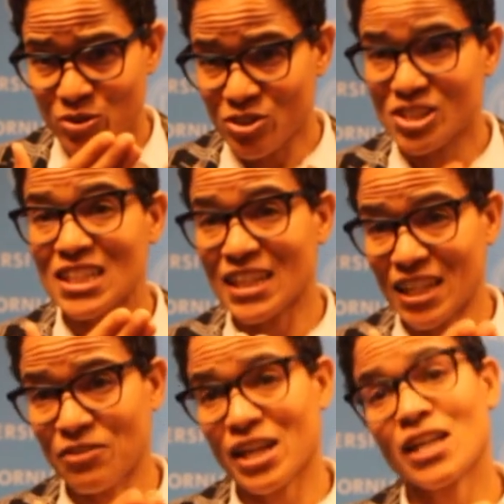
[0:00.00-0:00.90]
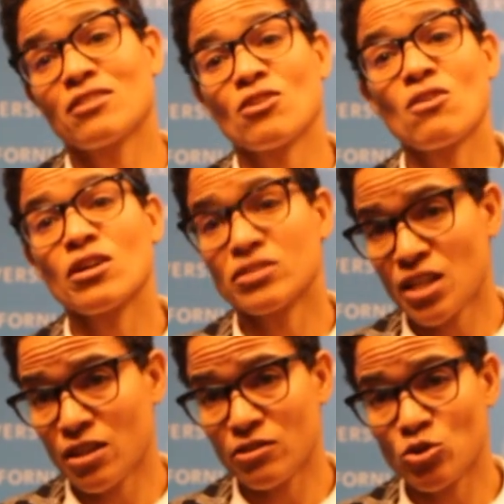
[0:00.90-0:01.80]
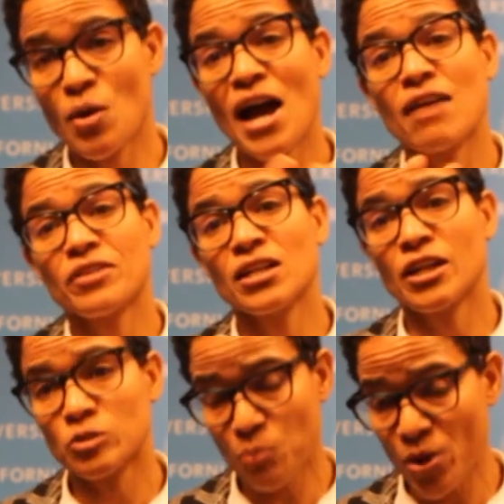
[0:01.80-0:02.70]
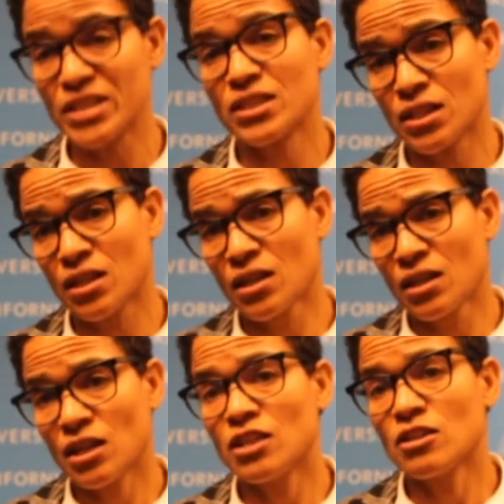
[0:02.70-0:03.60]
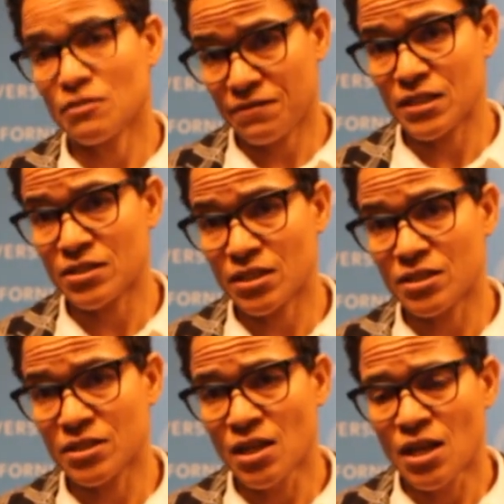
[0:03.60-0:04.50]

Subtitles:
sitting right at the crosshairs, who have the guns pointed in their faces.